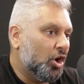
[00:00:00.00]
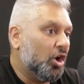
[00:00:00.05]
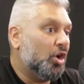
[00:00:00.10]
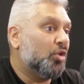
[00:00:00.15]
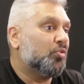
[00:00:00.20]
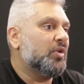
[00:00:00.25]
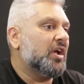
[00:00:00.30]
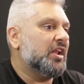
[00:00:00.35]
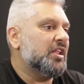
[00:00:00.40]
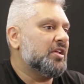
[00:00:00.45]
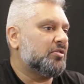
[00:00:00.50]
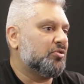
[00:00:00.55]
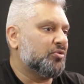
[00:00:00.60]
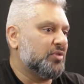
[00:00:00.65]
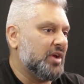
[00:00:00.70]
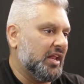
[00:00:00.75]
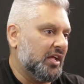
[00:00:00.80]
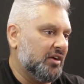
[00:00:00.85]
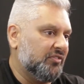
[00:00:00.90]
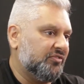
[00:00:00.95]
already
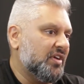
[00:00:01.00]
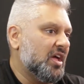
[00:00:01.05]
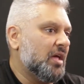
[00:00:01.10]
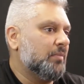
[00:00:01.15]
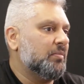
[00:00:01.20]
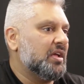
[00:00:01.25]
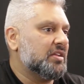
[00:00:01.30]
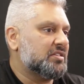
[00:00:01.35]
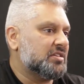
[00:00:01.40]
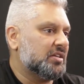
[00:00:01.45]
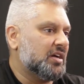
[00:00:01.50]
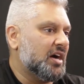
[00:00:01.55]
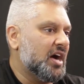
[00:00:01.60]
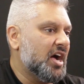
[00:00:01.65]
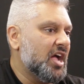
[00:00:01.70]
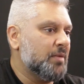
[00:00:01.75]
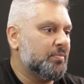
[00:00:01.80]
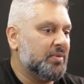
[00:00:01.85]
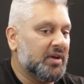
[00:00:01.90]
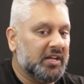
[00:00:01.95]
creating a fan base and a
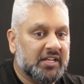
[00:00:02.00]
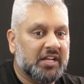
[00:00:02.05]
hype